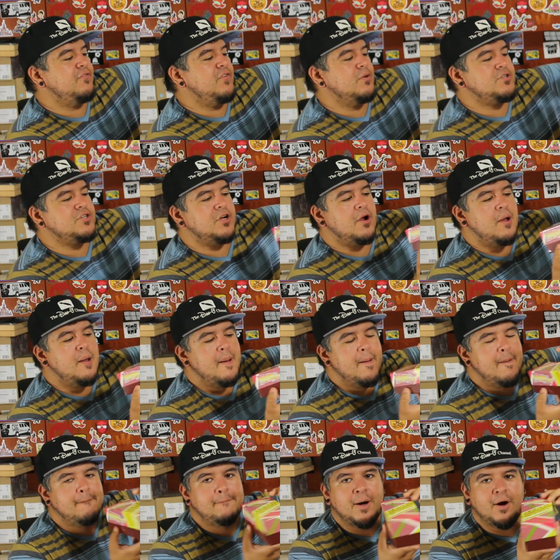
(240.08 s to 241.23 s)
the Future.
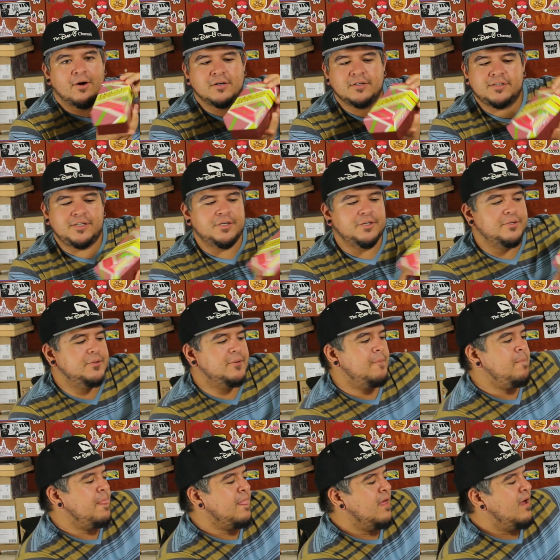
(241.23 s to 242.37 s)
Part 2.
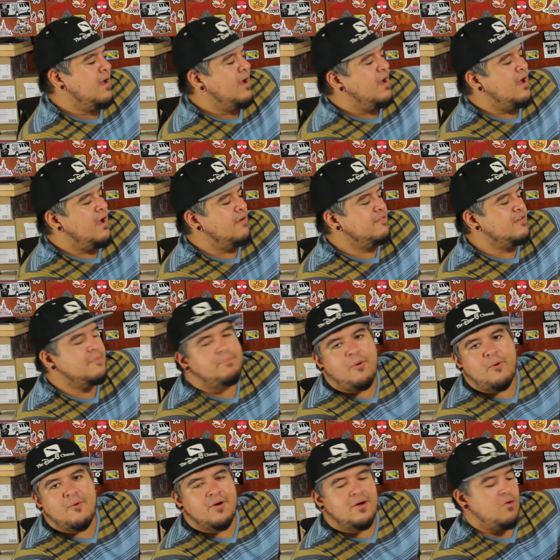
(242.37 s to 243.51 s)

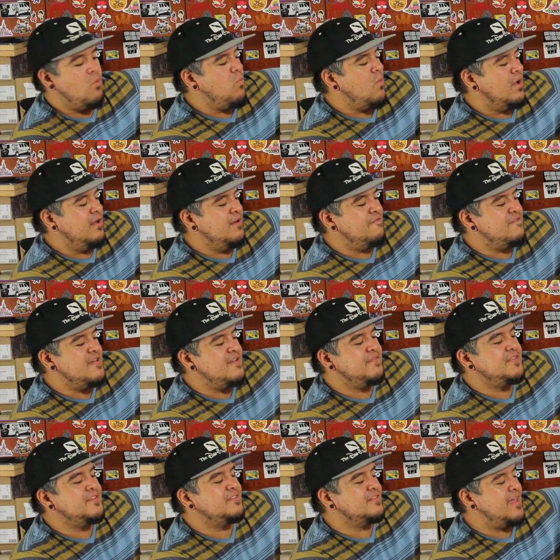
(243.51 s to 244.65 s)
Hoverboard 1
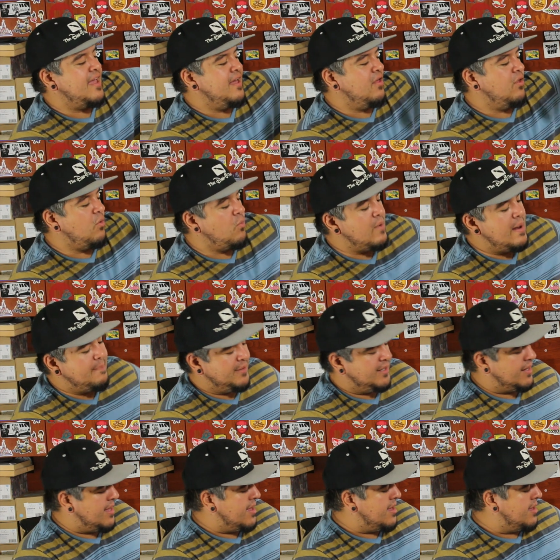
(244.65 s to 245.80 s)
5th scale
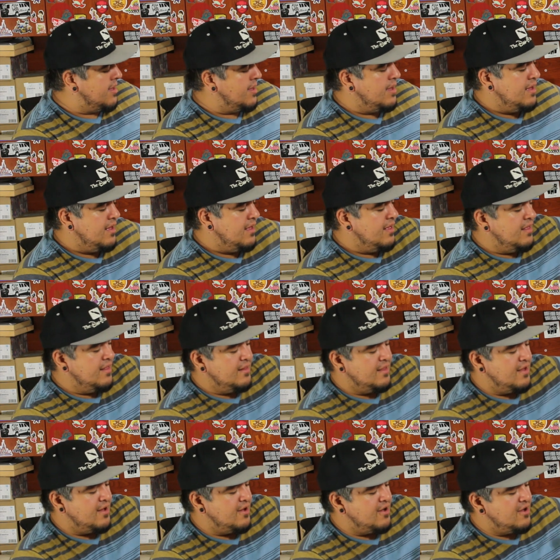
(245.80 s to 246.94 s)
replica.
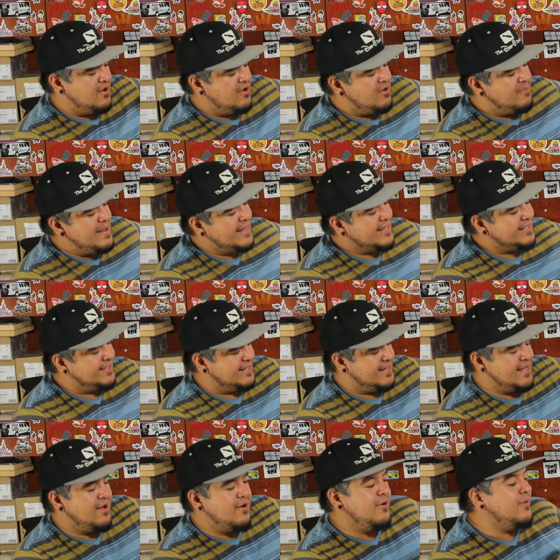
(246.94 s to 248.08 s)
Oh my
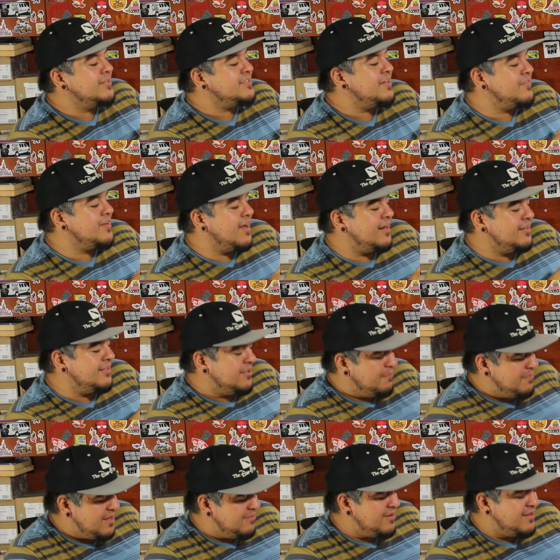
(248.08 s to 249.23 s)
goodness. Oh, it's even got a
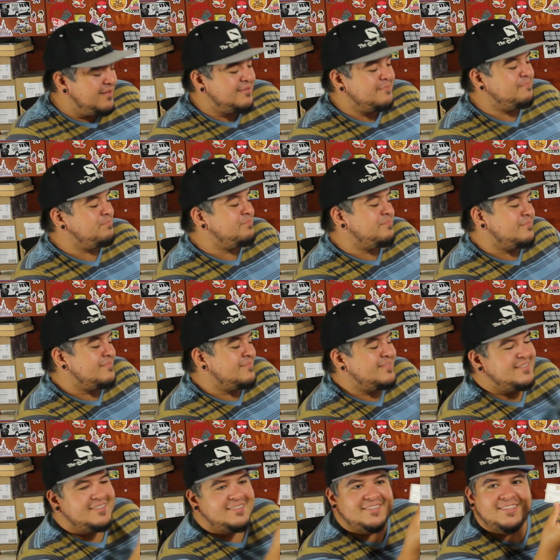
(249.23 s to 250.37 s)
little baby
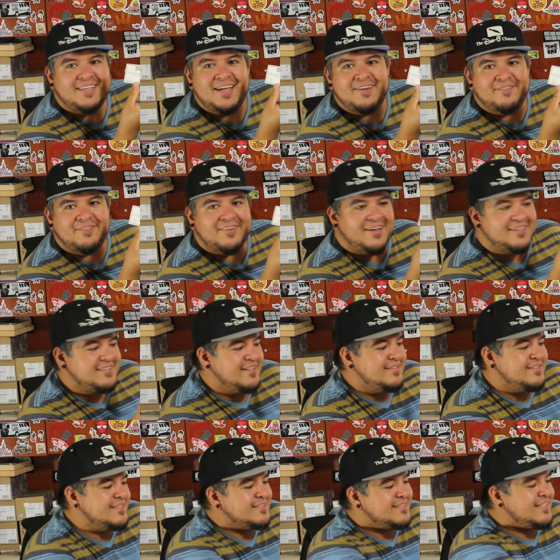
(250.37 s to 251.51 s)
thing of
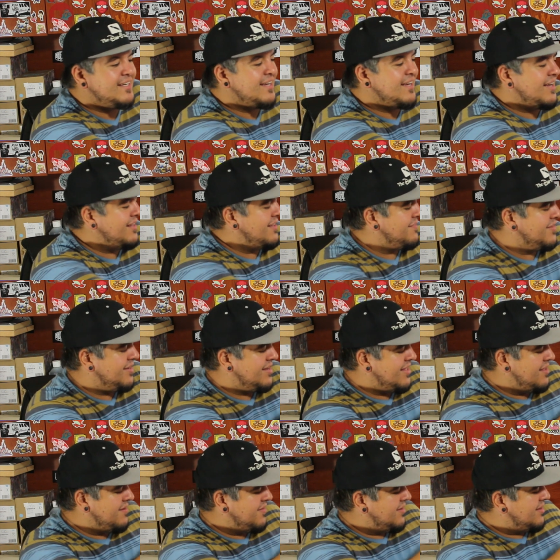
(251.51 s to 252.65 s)
authenticity. I love it. I
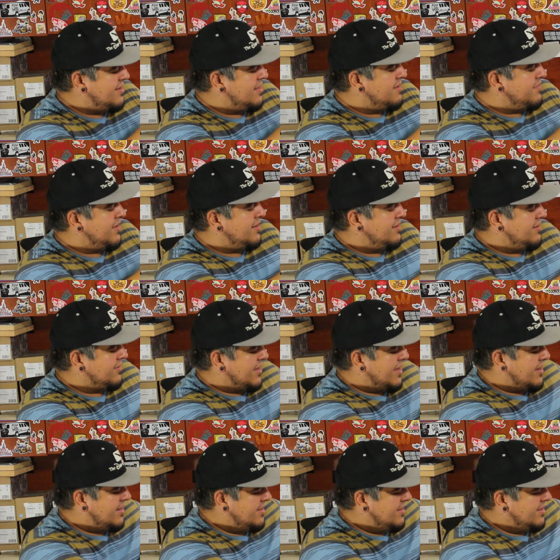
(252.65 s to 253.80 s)
love it. I love it.
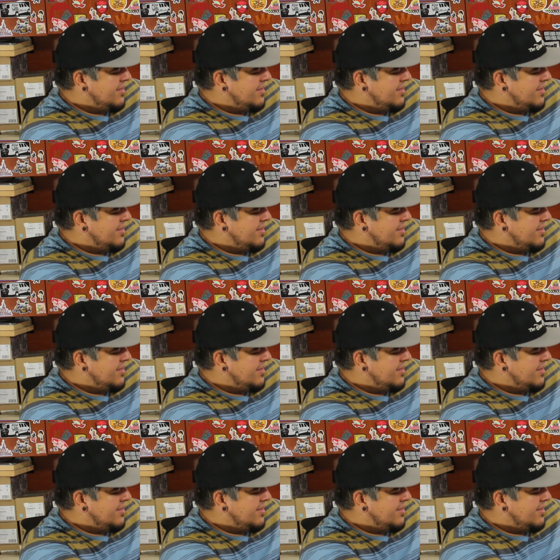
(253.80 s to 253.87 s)
Okay.